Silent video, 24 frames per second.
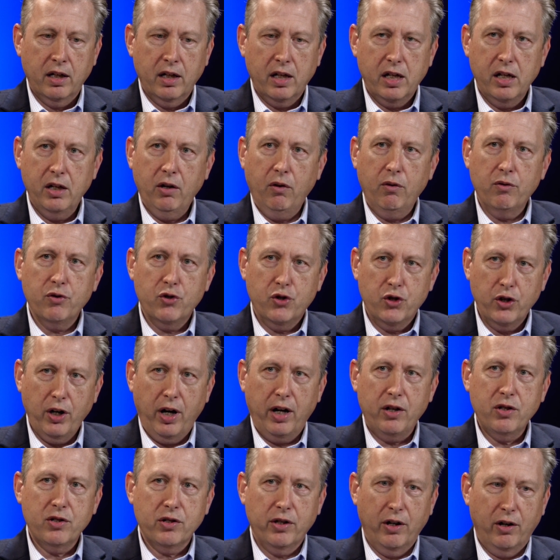you don't
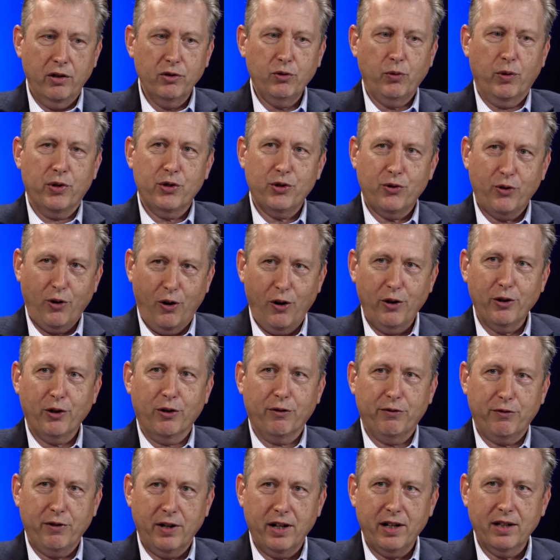judge those with stronger
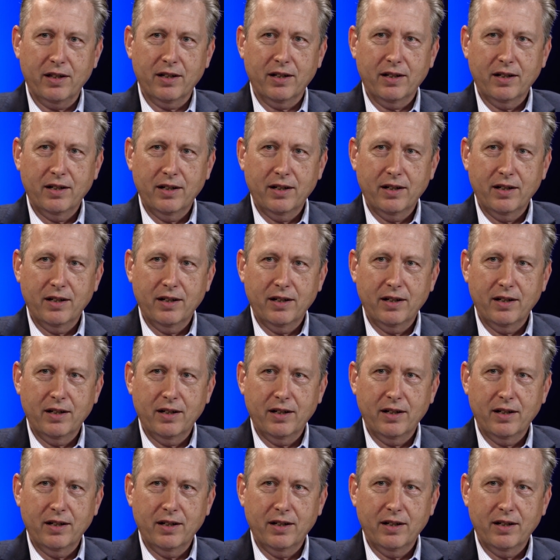faith.